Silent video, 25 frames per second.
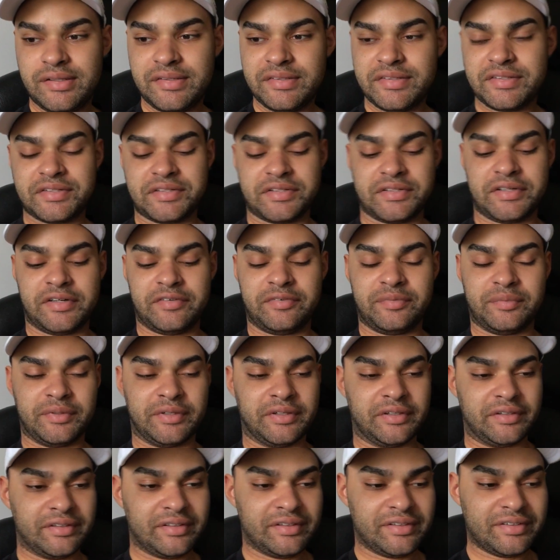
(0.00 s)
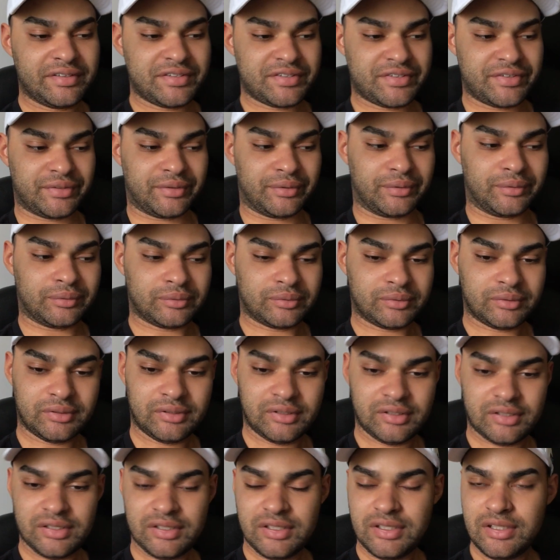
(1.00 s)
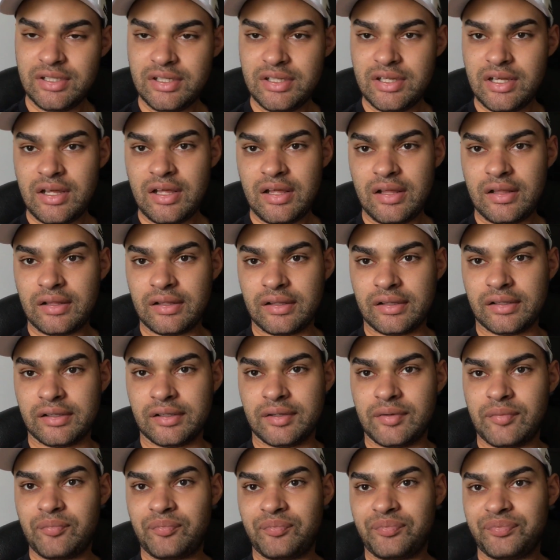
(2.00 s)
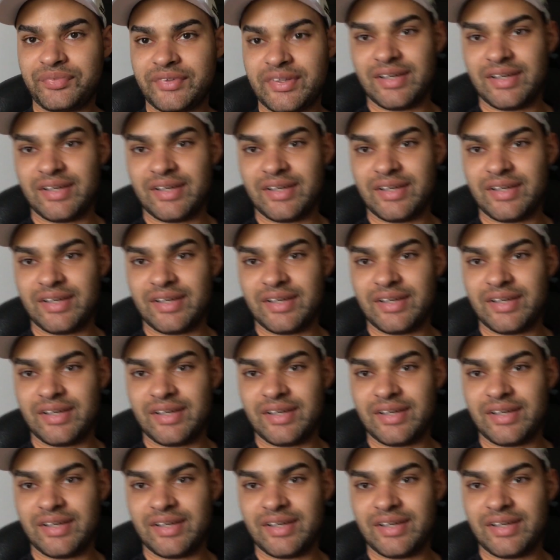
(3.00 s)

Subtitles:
it's tough, man. So um,